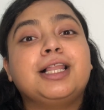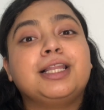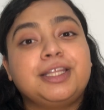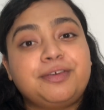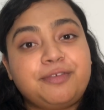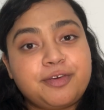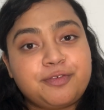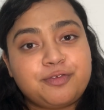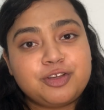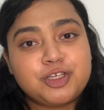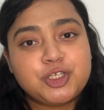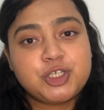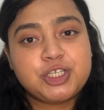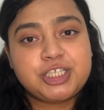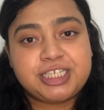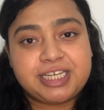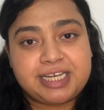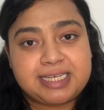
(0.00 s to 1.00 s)
Liver
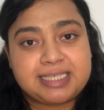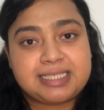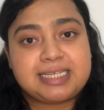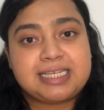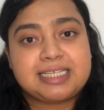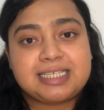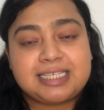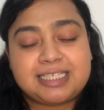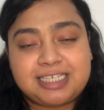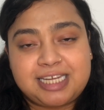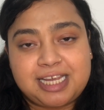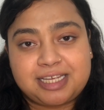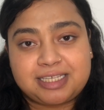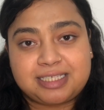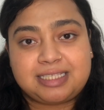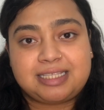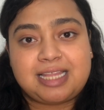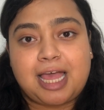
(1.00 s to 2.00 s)
function test is a
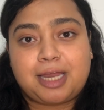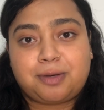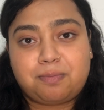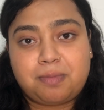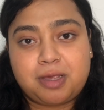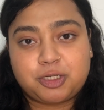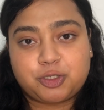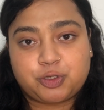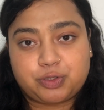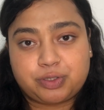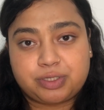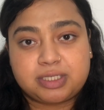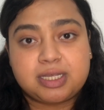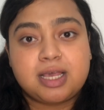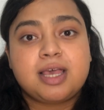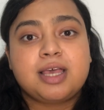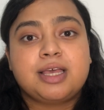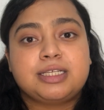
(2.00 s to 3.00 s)
test that measures
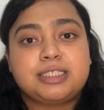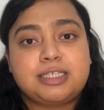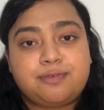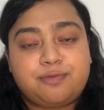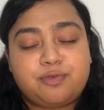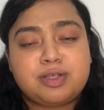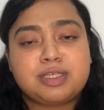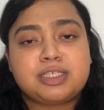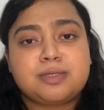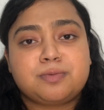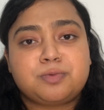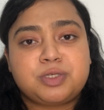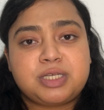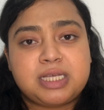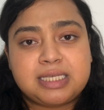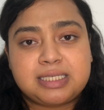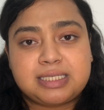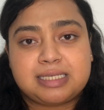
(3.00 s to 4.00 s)
different
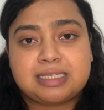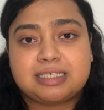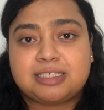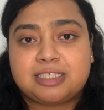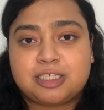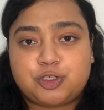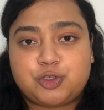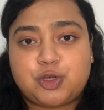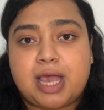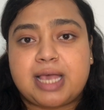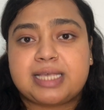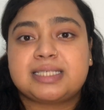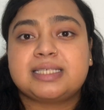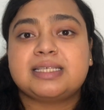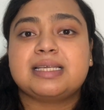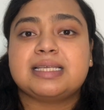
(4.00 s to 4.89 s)
substances such as